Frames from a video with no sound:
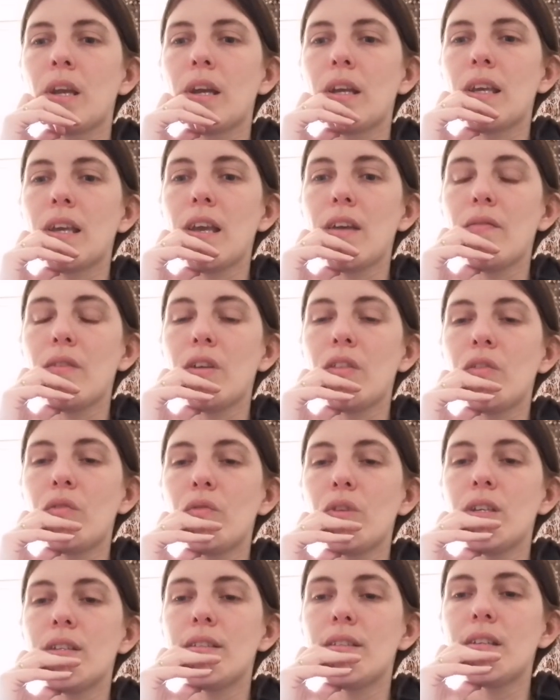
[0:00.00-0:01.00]
I gave it
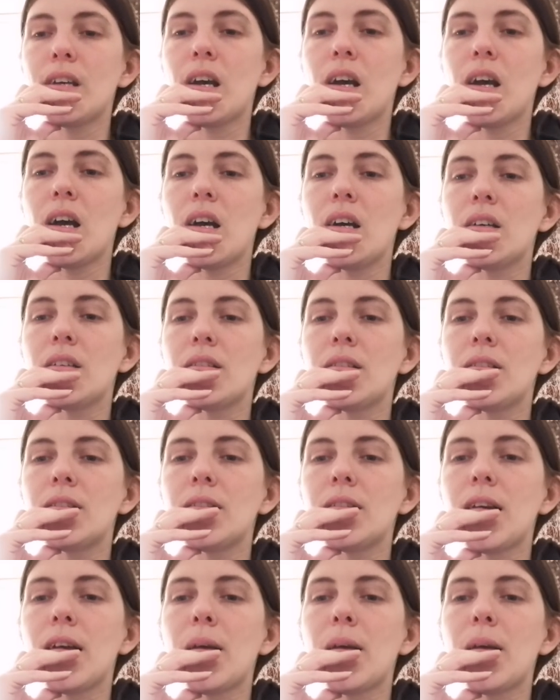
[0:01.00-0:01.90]
3 stars.